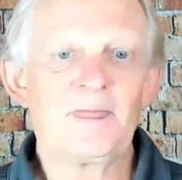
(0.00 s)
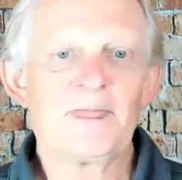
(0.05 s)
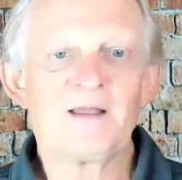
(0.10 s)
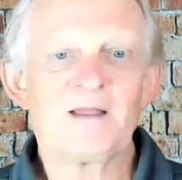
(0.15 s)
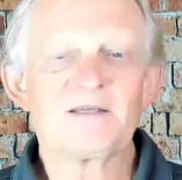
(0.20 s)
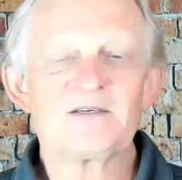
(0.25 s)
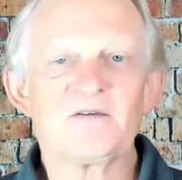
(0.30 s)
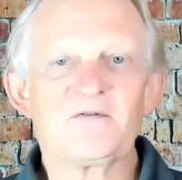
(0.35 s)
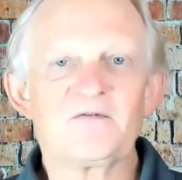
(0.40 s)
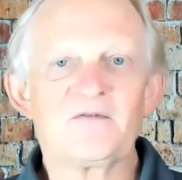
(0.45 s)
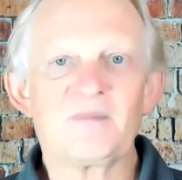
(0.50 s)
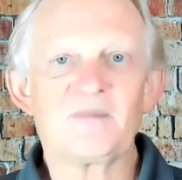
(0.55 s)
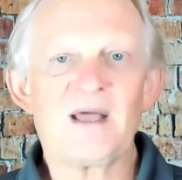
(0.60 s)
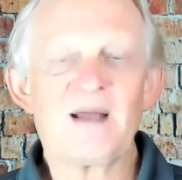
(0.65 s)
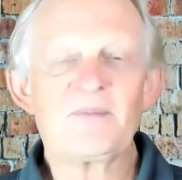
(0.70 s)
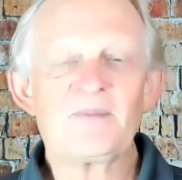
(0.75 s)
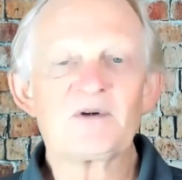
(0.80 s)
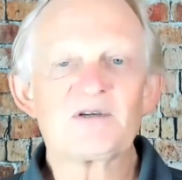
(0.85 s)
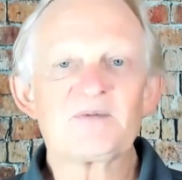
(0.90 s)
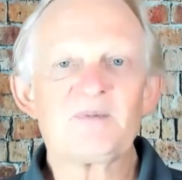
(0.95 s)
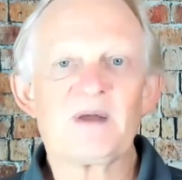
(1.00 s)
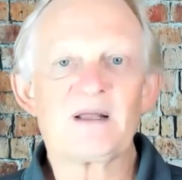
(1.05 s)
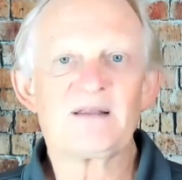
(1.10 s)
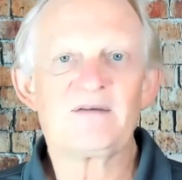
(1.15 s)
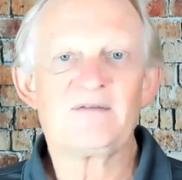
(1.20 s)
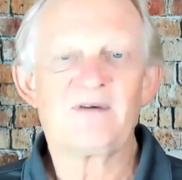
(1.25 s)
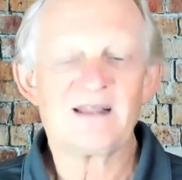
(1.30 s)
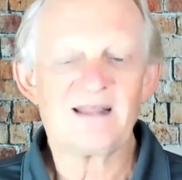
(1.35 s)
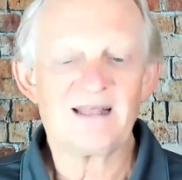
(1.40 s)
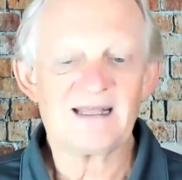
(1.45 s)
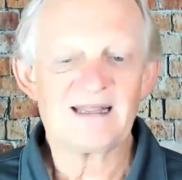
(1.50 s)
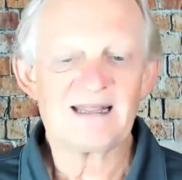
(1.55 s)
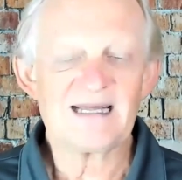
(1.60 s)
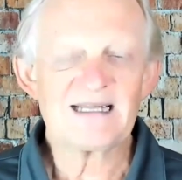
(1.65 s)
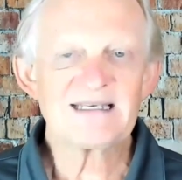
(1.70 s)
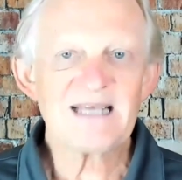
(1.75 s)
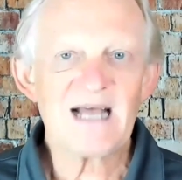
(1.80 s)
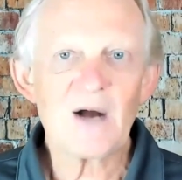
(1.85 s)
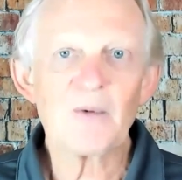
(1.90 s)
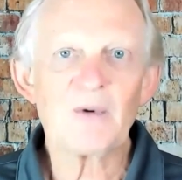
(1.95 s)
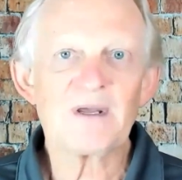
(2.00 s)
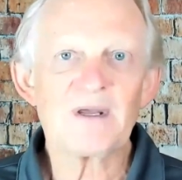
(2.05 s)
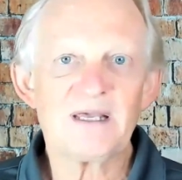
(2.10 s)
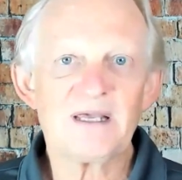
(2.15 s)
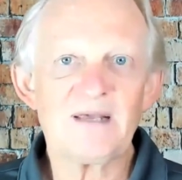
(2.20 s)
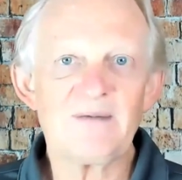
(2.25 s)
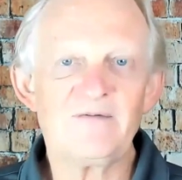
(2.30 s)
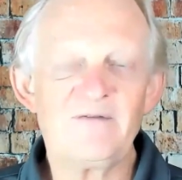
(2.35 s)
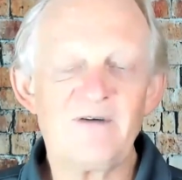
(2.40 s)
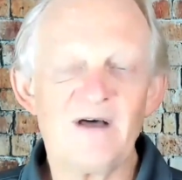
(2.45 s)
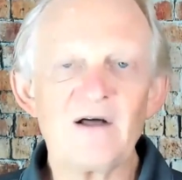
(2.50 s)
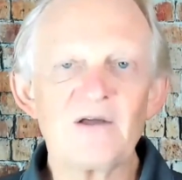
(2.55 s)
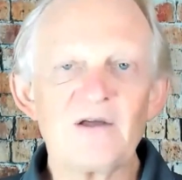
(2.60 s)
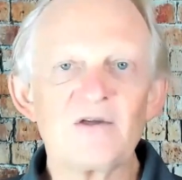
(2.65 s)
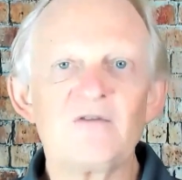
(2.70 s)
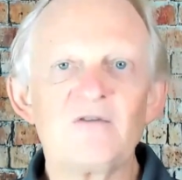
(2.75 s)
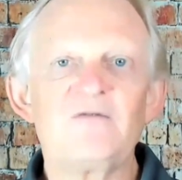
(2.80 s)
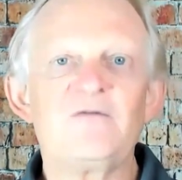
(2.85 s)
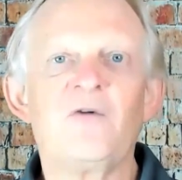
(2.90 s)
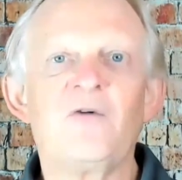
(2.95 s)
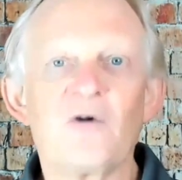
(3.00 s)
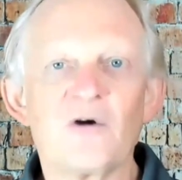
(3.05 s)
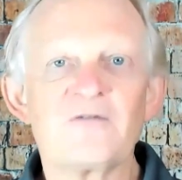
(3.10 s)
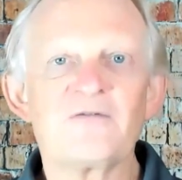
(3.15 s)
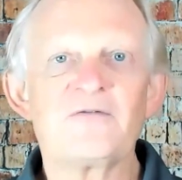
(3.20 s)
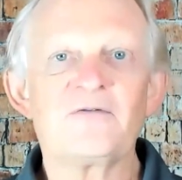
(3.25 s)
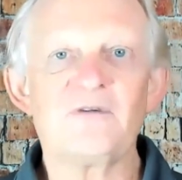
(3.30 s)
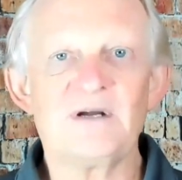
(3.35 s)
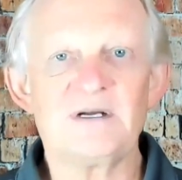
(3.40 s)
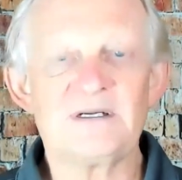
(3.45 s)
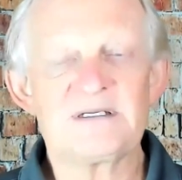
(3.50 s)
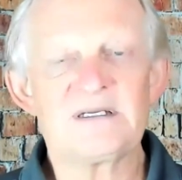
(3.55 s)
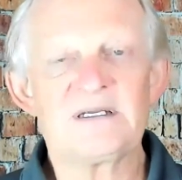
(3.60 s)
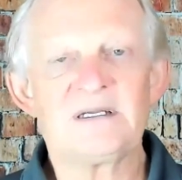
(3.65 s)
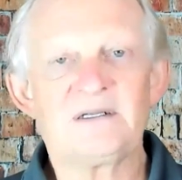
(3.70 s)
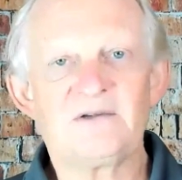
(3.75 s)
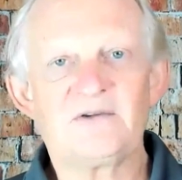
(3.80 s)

So from that perspective, I think that's how we keep value forefront